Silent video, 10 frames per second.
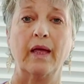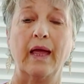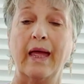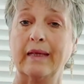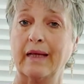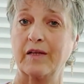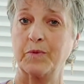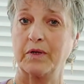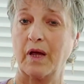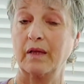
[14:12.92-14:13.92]
And last
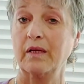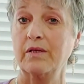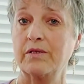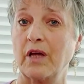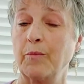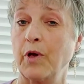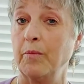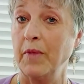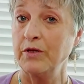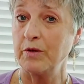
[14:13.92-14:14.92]
but not least, I'm going
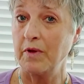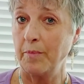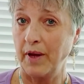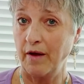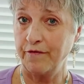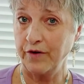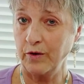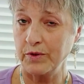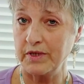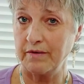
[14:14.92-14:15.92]
to mention the
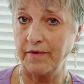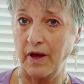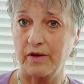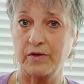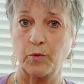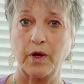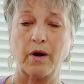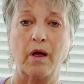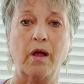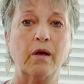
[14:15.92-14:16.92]
biofrequency device. We
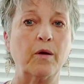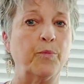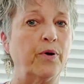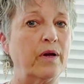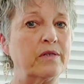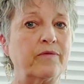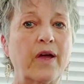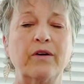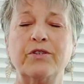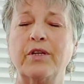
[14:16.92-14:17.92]
are all comprised of
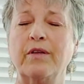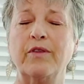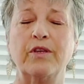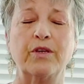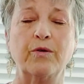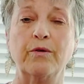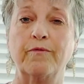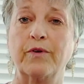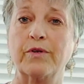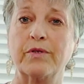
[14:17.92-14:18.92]
energy. The
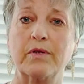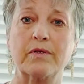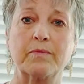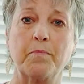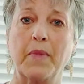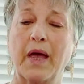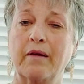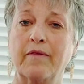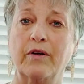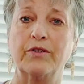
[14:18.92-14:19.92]
universe is made
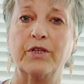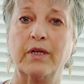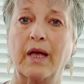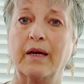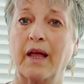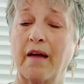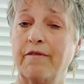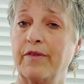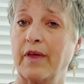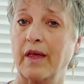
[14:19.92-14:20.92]
of energy, and
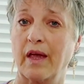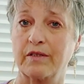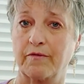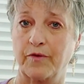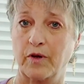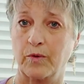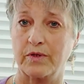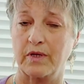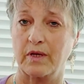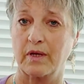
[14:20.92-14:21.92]
everything has a
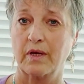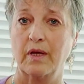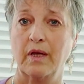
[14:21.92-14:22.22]
frequency.